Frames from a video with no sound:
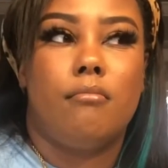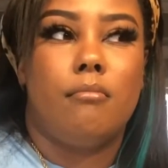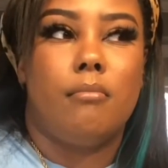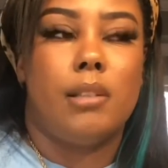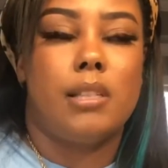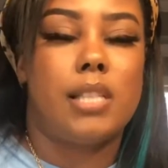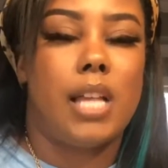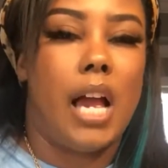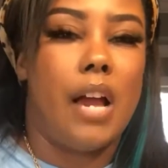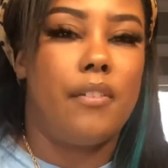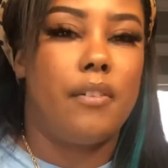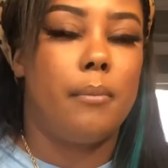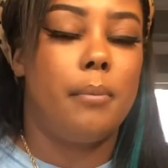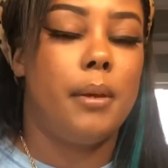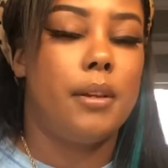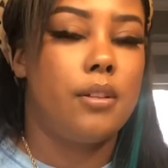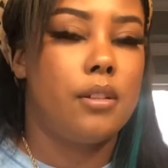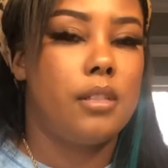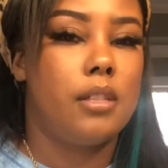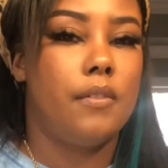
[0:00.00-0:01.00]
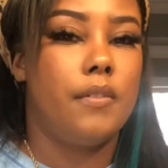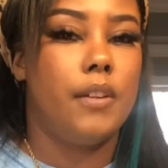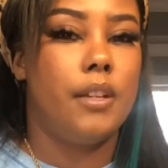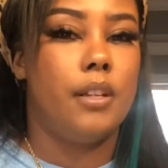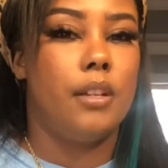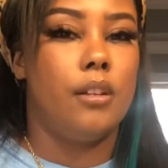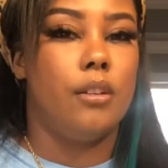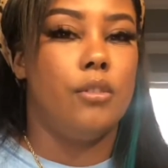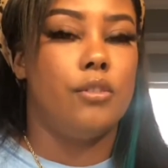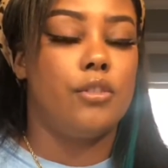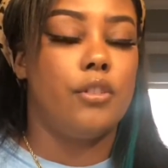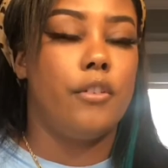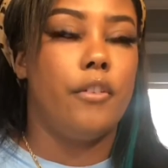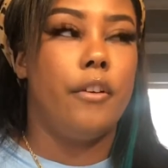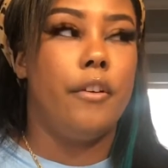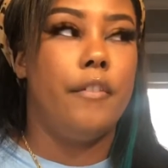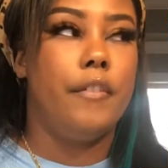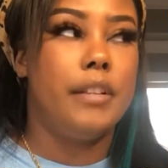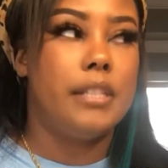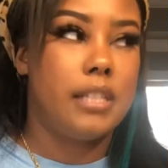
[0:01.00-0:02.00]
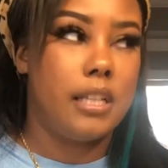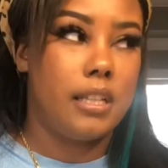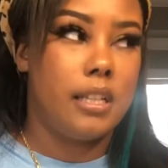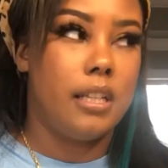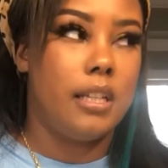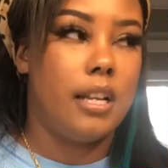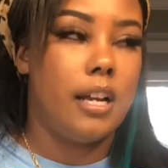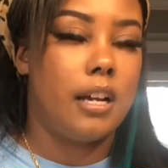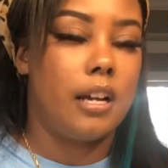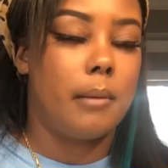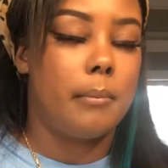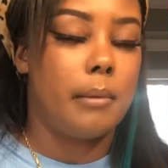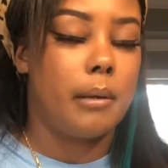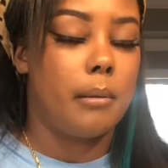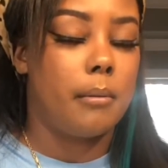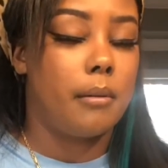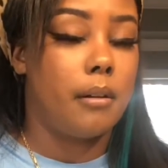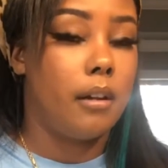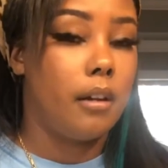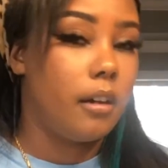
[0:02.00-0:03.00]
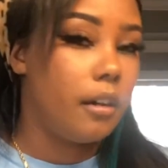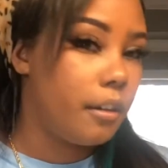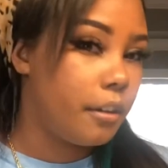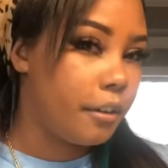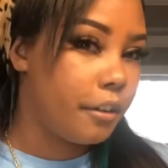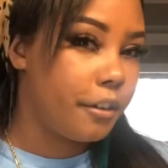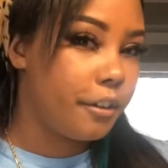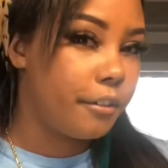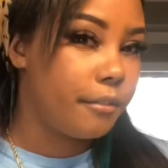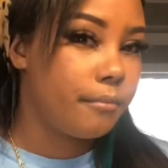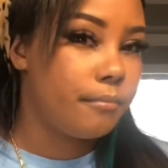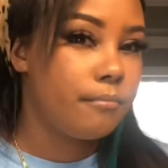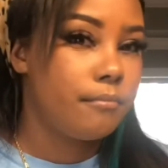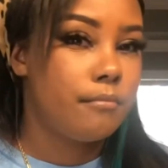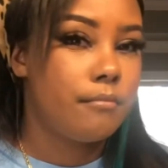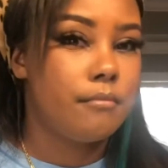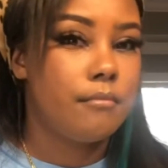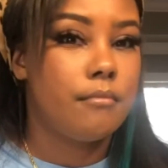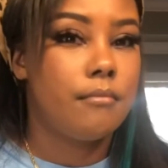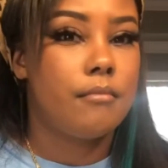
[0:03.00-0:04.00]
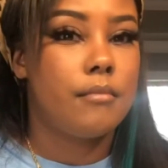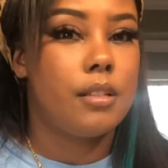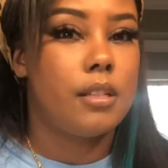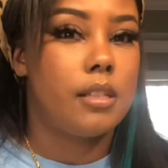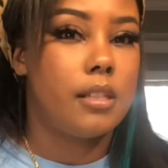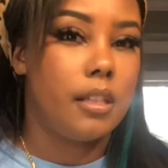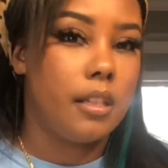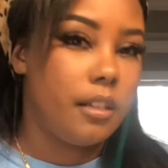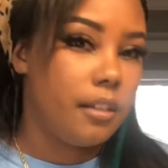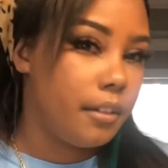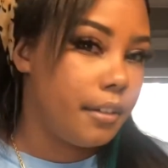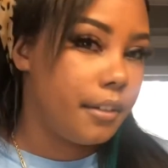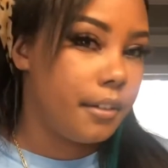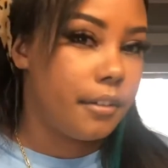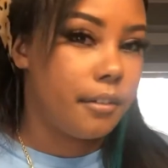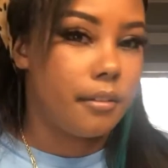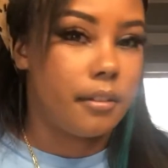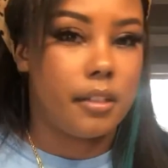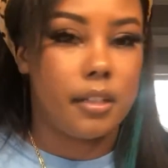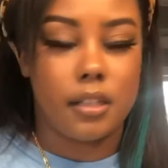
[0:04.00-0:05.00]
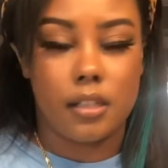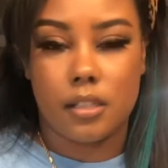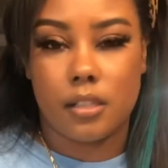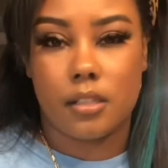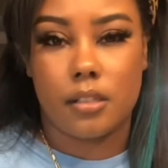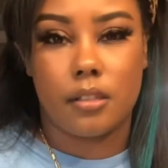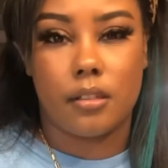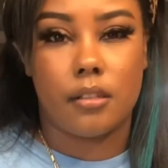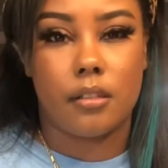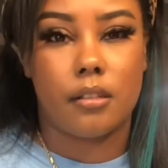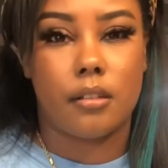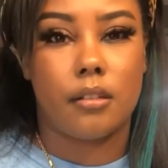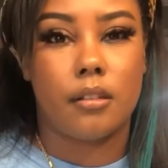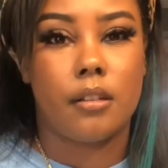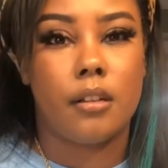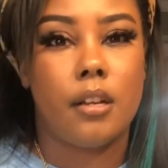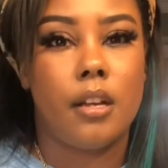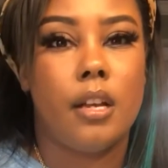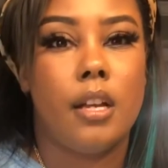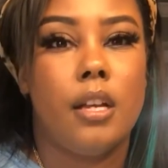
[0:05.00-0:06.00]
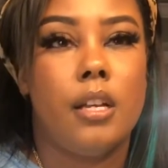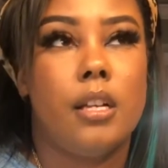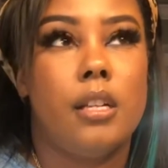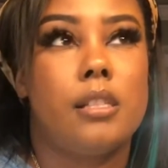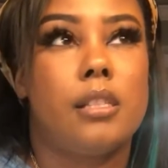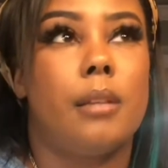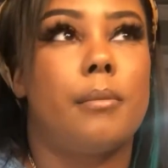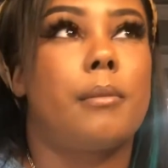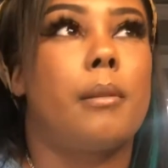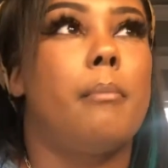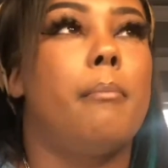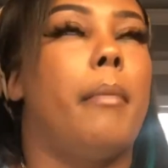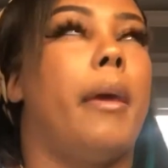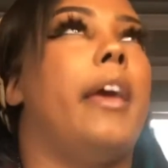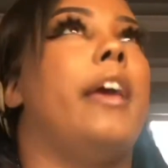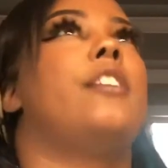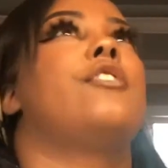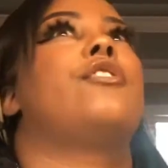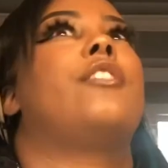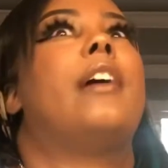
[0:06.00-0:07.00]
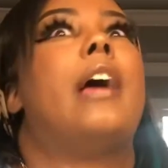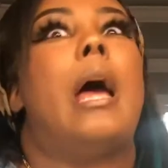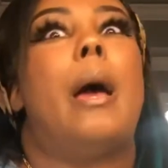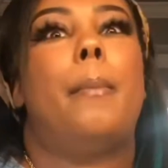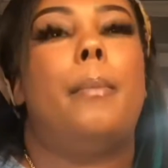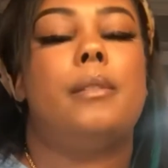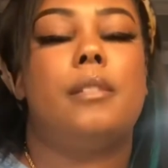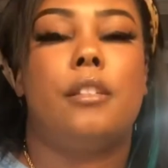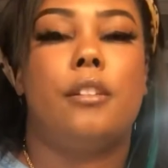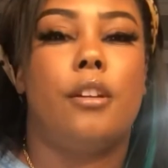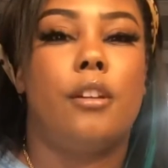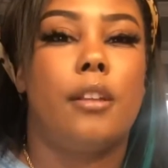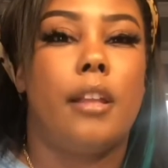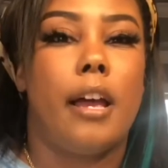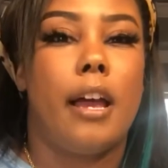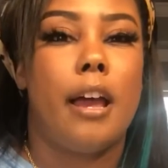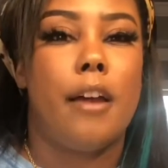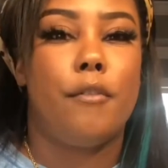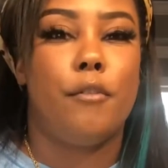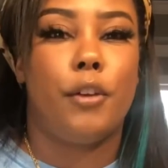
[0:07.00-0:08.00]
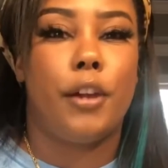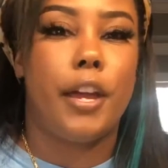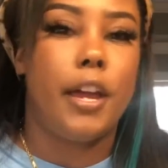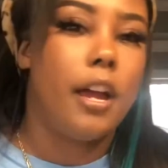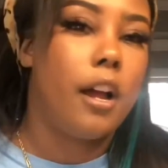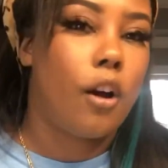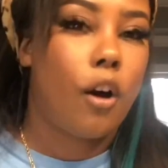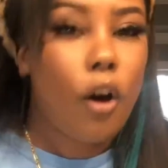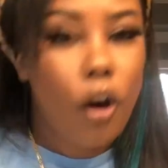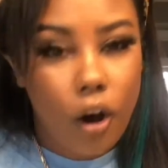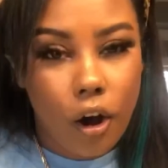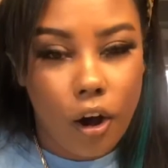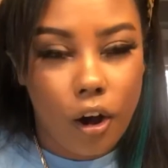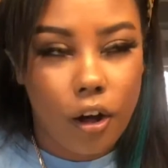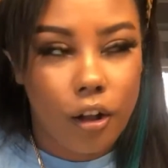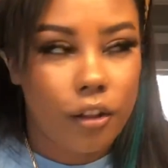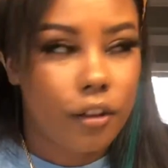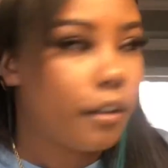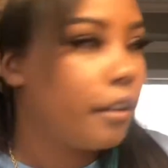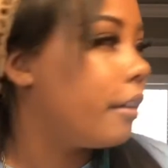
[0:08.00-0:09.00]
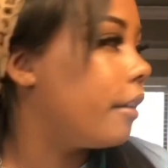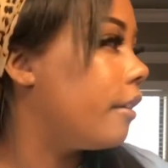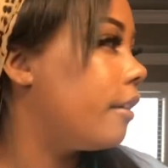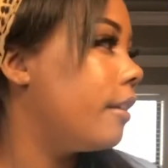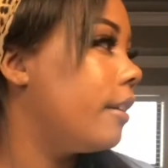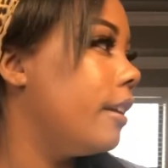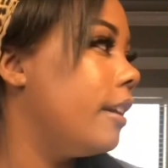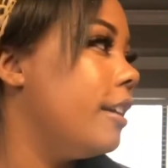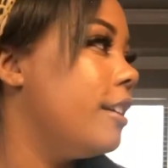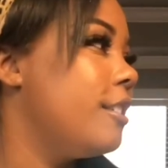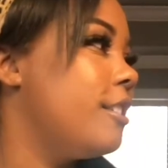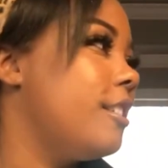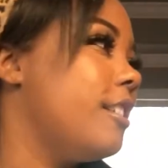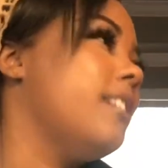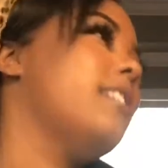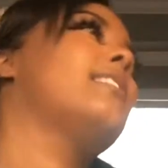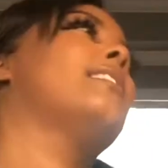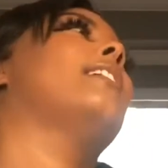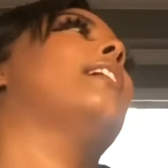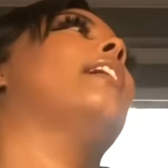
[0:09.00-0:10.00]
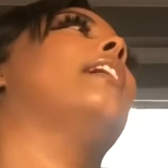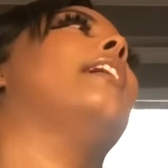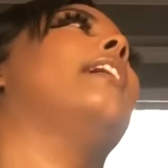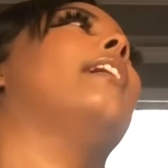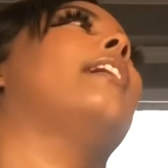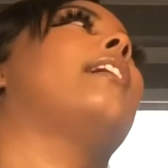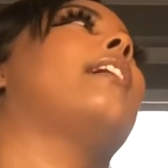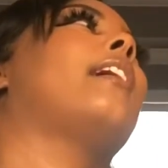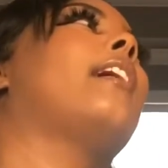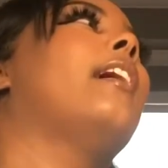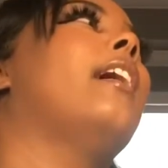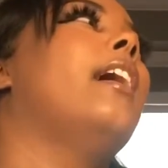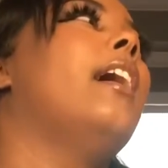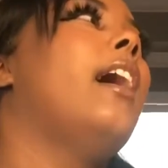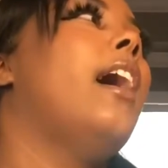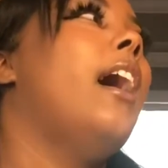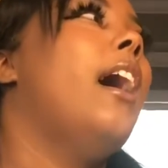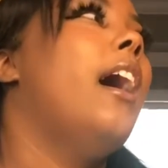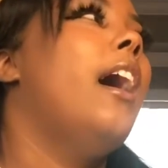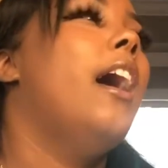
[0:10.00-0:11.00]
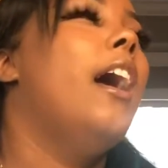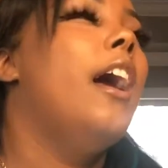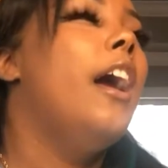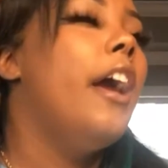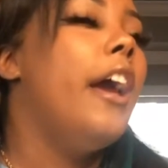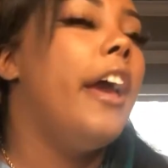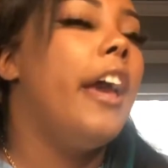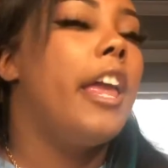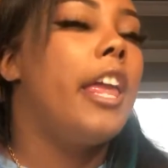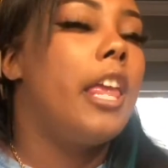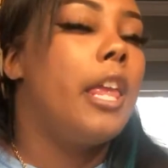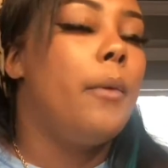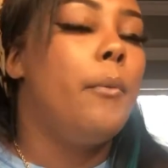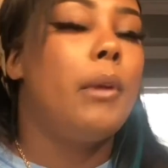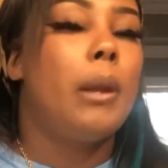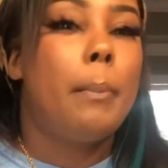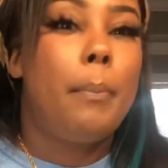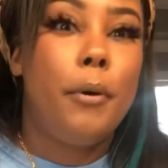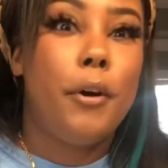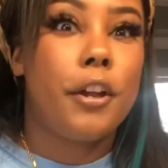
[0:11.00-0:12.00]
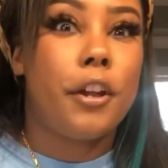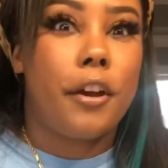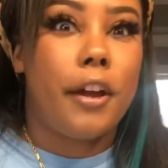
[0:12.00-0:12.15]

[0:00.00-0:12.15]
Aside from pictures and videos, you're physically not gonna be able to hug her, see her, kiss her. Something major happens in your life, you can't call her. It's just like, you want to pull